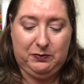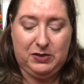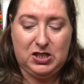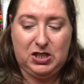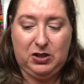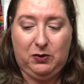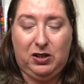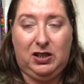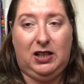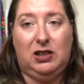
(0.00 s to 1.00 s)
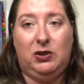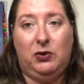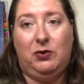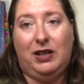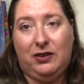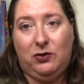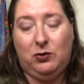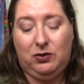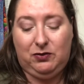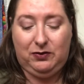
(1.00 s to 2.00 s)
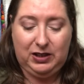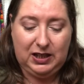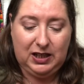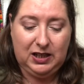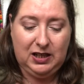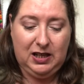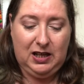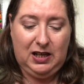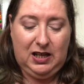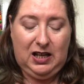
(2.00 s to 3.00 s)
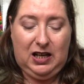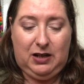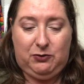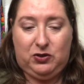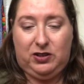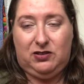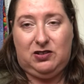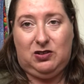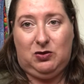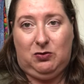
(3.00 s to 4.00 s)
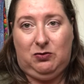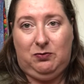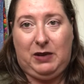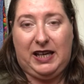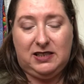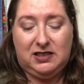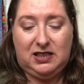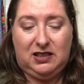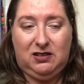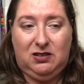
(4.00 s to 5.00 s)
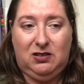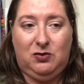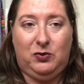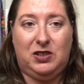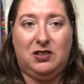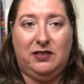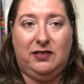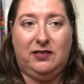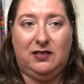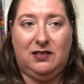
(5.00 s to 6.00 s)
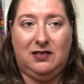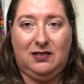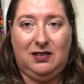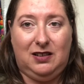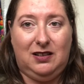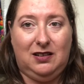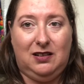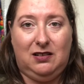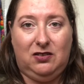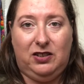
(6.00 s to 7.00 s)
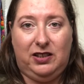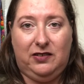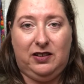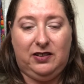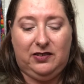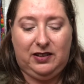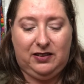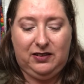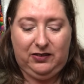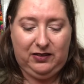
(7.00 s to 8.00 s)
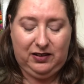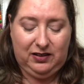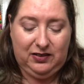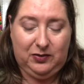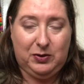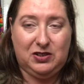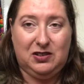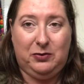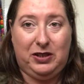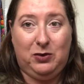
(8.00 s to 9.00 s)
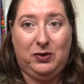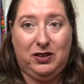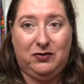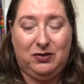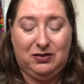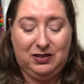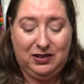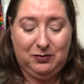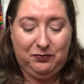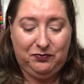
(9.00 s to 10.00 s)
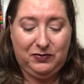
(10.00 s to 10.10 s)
so I'll include that sort of thing. I'm trying to do pacing, which is a lot easier said than done, especially when you work full time.